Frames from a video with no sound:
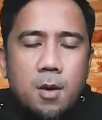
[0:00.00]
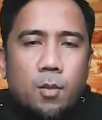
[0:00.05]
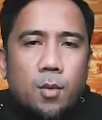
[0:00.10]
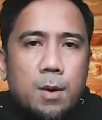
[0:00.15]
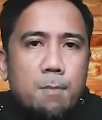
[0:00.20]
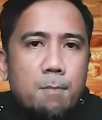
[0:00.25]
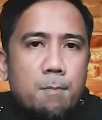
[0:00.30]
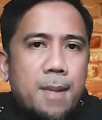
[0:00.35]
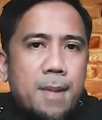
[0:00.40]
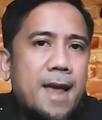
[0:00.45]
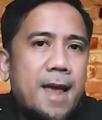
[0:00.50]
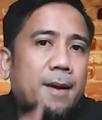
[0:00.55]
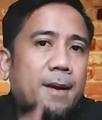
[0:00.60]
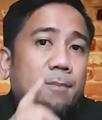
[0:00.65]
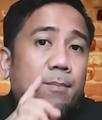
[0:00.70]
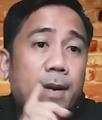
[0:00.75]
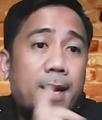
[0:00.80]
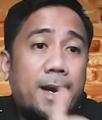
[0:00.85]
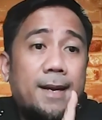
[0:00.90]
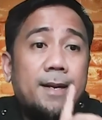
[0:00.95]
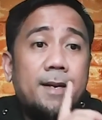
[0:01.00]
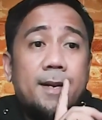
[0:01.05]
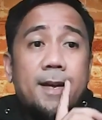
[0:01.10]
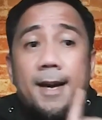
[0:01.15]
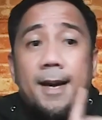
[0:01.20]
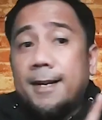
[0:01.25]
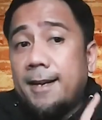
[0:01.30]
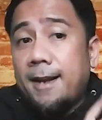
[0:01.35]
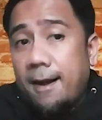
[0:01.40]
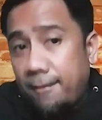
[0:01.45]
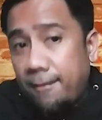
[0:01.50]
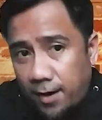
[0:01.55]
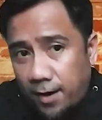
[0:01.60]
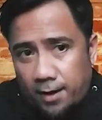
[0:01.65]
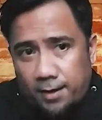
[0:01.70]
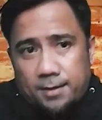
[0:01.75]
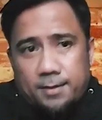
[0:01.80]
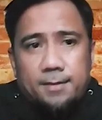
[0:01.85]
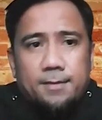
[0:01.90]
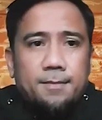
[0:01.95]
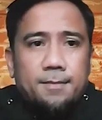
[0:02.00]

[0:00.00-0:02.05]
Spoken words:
when black played knight f8.